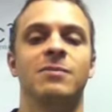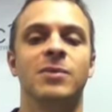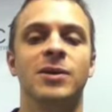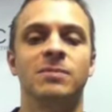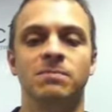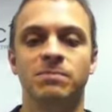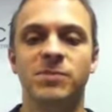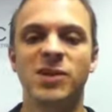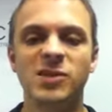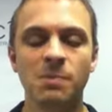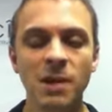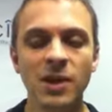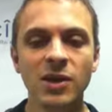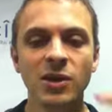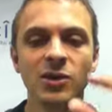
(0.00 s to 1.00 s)
but does it
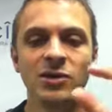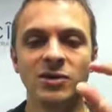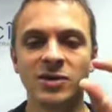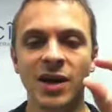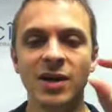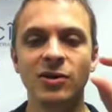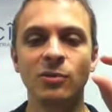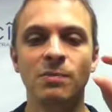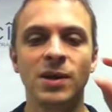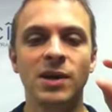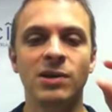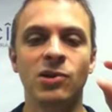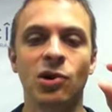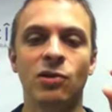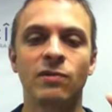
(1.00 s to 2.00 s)
make you a little
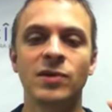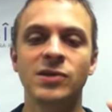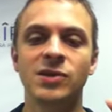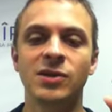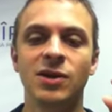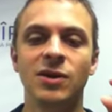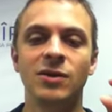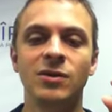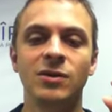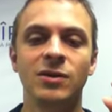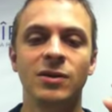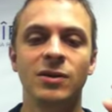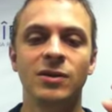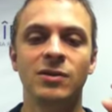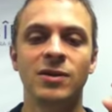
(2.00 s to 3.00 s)
bit nervous at all
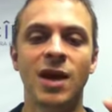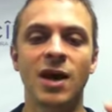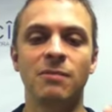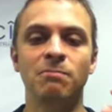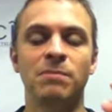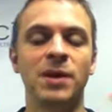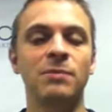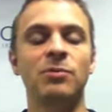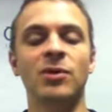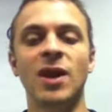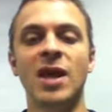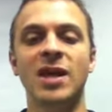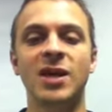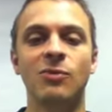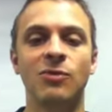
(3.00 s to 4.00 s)
that Ben
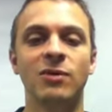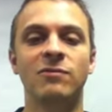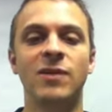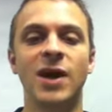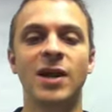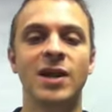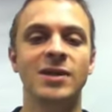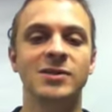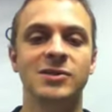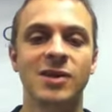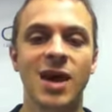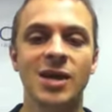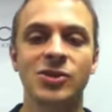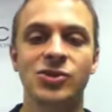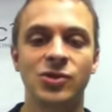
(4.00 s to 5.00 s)
Bernanke refinanced
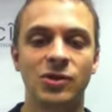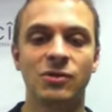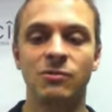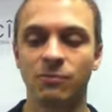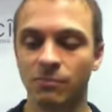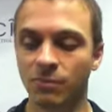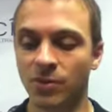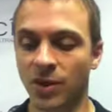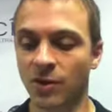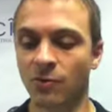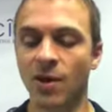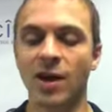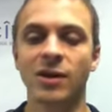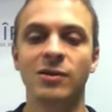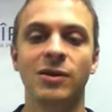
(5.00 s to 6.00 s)
last year,
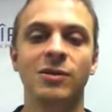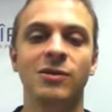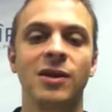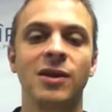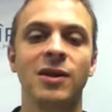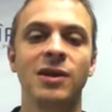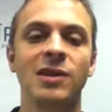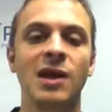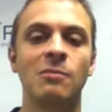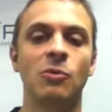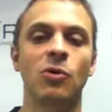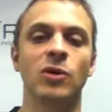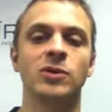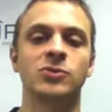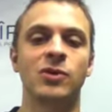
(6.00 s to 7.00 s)
theoretically thinking that
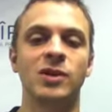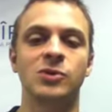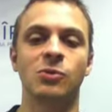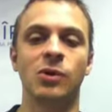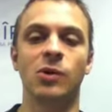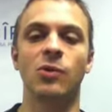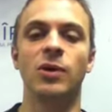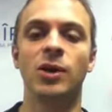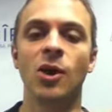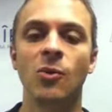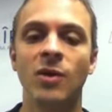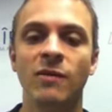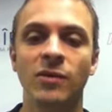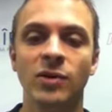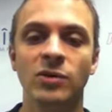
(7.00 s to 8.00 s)
mortgage rates weren't going to
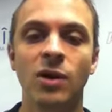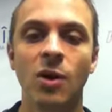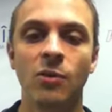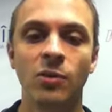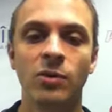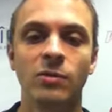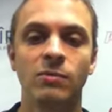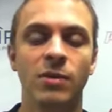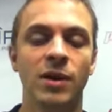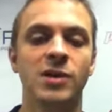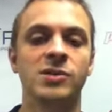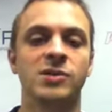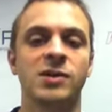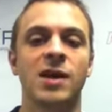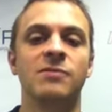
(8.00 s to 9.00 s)
go even lower?
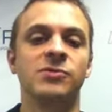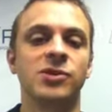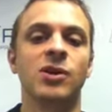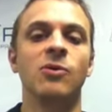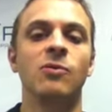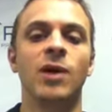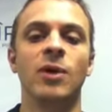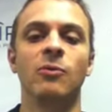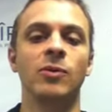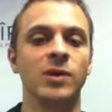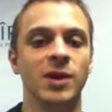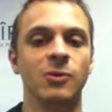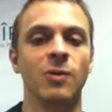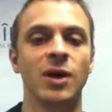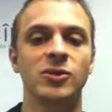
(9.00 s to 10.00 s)
Because if so, why
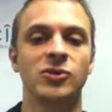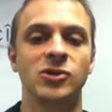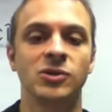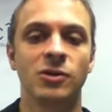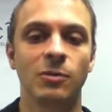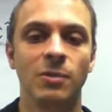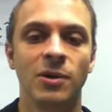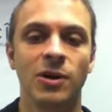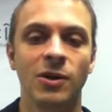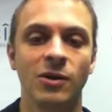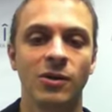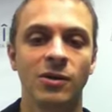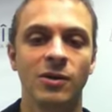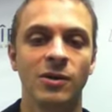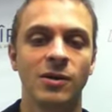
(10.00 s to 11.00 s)
wouldn't he wait just a little bit
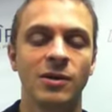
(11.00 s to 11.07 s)
longer?